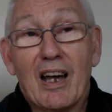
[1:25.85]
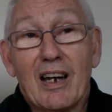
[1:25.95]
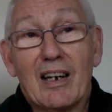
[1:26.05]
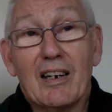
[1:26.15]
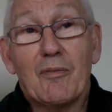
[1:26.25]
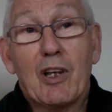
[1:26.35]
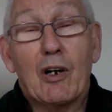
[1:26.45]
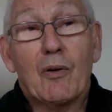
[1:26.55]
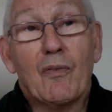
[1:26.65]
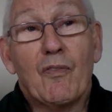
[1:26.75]
Uh,
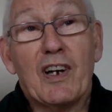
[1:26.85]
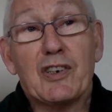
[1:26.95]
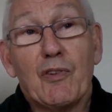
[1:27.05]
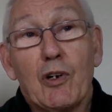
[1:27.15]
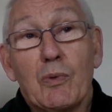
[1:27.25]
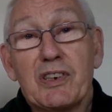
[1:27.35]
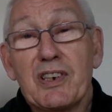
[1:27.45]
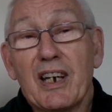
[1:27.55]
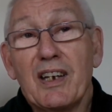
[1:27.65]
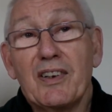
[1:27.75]
first of all, we're
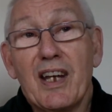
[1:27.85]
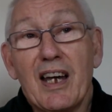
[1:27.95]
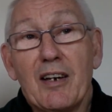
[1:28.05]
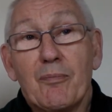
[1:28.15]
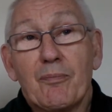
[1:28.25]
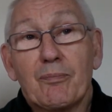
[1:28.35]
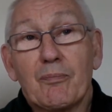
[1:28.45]
singing uh,